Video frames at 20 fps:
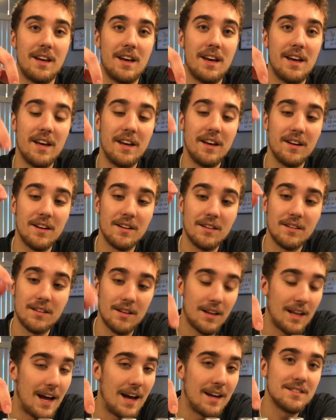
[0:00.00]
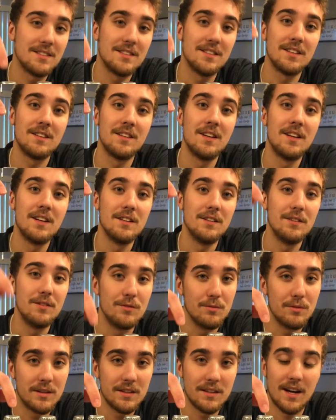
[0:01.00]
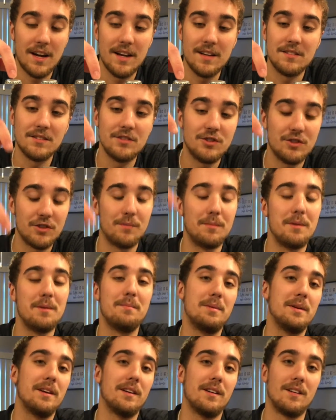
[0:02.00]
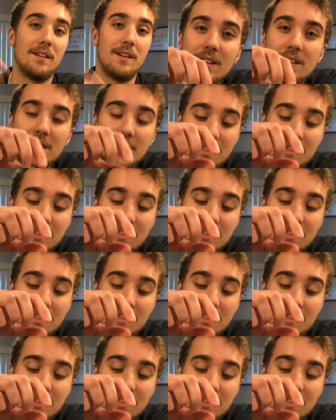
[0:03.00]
a classic Dukenheisen German beer.